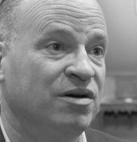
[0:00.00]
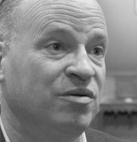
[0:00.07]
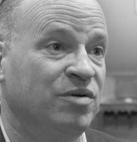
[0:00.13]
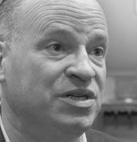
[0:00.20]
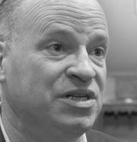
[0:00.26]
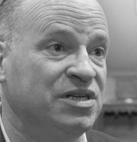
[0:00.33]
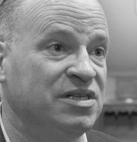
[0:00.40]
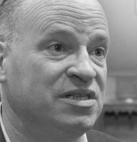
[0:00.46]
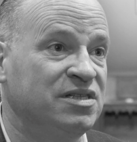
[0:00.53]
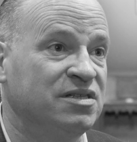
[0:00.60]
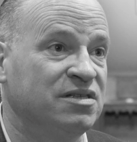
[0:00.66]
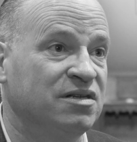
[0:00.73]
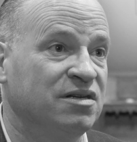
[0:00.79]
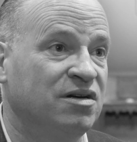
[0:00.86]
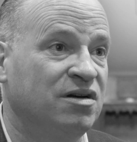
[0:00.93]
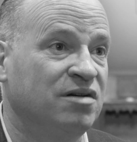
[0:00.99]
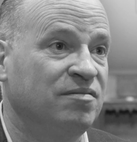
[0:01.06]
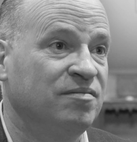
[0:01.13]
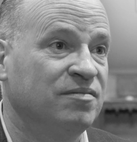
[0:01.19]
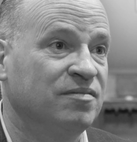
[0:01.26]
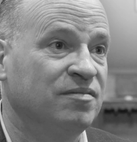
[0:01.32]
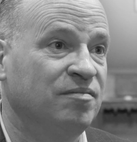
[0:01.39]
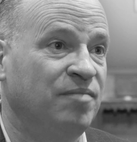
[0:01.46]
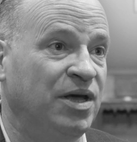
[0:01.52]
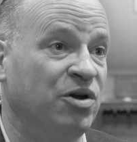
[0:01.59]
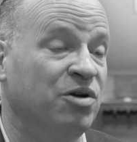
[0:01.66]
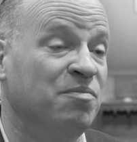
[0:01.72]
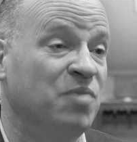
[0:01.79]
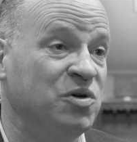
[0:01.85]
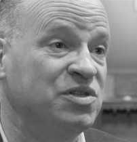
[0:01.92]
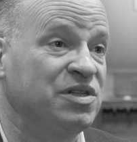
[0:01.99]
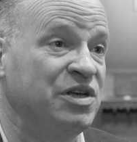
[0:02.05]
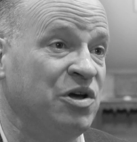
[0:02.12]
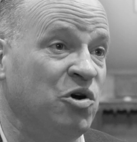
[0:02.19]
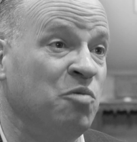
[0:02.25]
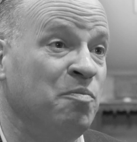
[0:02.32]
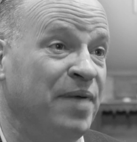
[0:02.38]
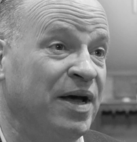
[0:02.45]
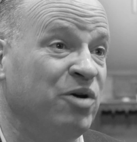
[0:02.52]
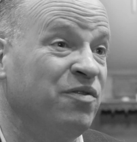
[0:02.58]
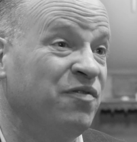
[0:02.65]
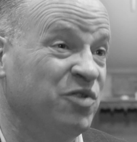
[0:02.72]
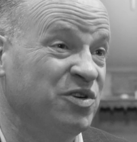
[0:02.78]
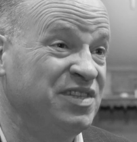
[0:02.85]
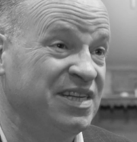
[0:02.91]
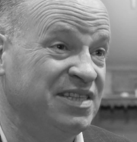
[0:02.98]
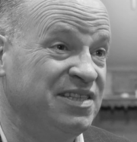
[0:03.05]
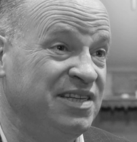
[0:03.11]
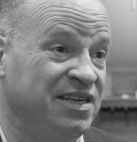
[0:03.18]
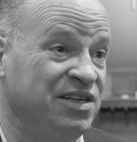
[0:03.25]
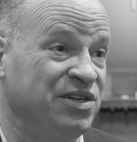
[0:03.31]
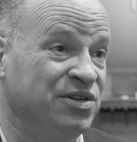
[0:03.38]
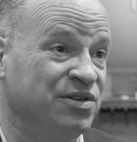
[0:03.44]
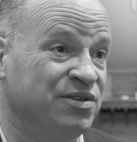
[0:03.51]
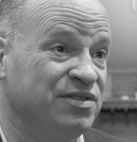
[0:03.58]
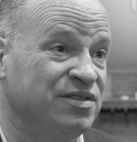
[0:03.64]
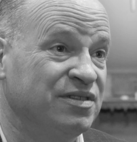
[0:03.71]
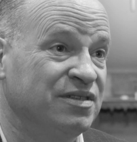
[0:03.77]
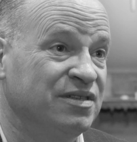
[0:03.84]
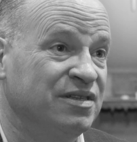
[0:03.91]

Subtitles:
which has made her mostly homebound for 16 years.